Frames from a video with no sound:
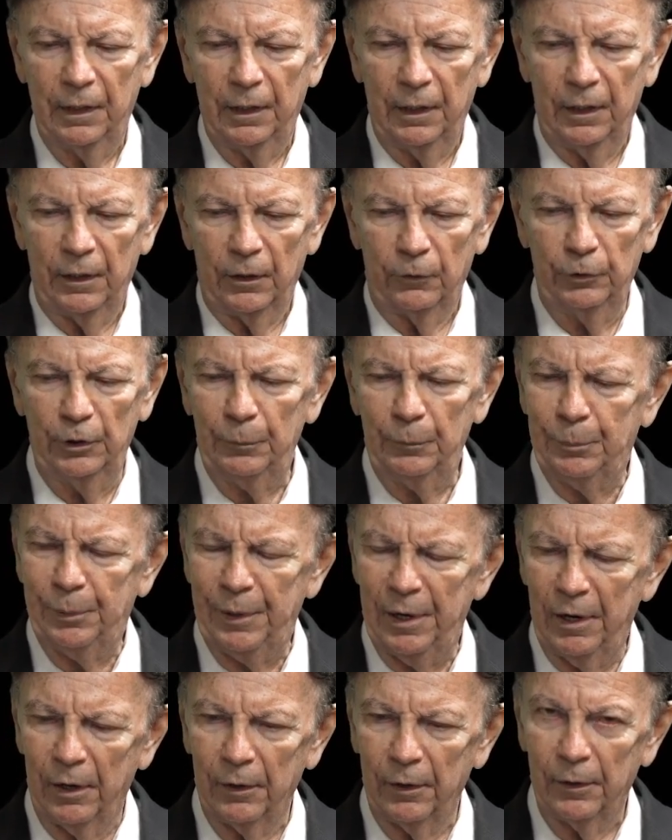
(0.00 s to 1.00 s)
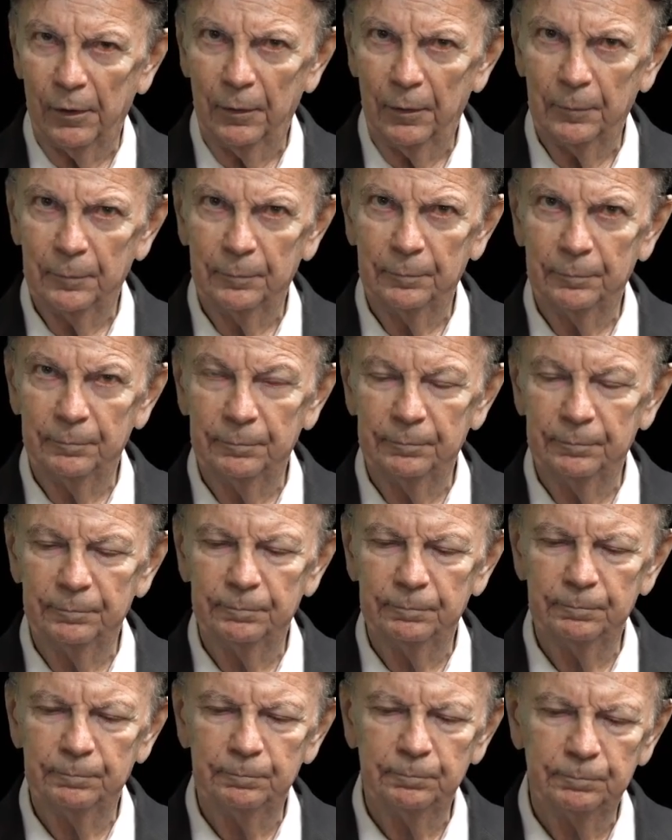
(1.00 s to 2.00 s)
Real prayer
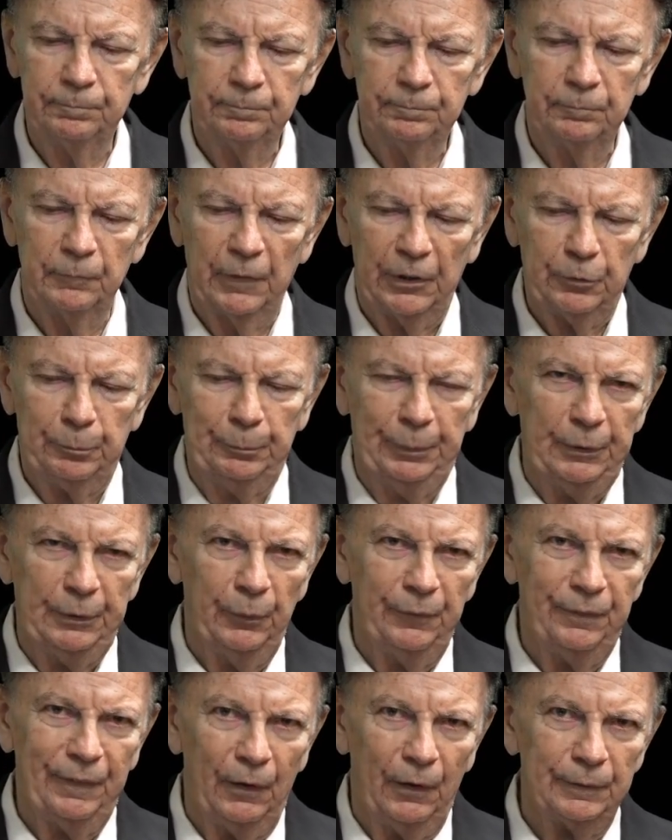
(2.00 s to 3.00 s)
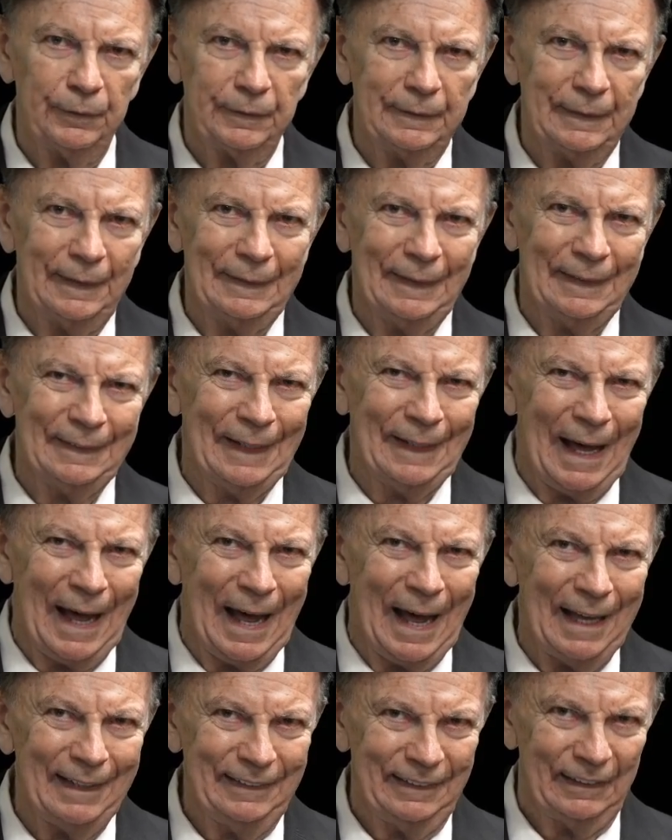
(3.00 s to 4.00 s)
must be without an
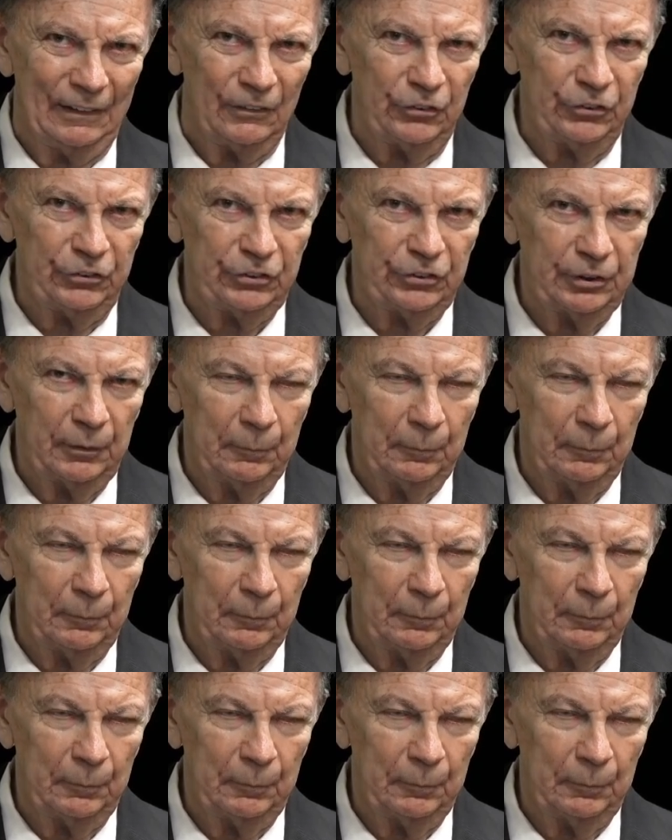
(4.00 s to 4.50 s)
audience.